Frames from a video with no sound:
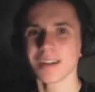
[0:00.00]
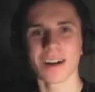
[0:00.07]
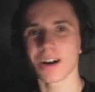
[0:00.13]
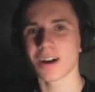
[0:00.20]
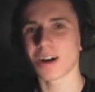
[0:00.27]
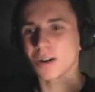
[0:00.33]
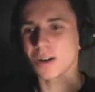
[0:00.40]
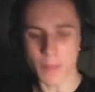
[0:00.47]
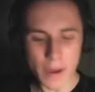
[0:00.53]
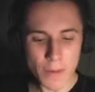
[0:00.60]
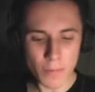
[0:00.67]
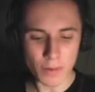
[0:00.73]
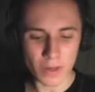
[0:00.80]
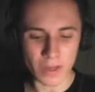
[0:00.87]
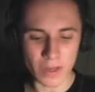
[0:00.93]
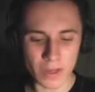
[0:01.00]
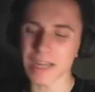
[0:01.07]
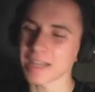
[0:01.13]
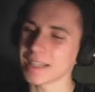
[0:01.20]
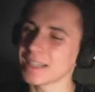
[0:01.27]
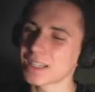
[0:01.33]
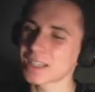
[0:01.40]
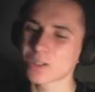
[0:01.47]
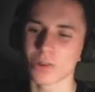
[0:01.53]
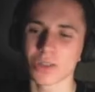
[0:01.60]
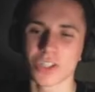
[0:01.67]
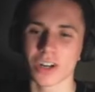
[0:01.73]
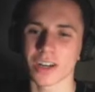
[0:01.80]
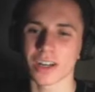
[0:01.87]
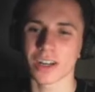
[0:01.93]
Oh, the people you meet in these sort of
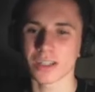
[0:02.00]
journeys.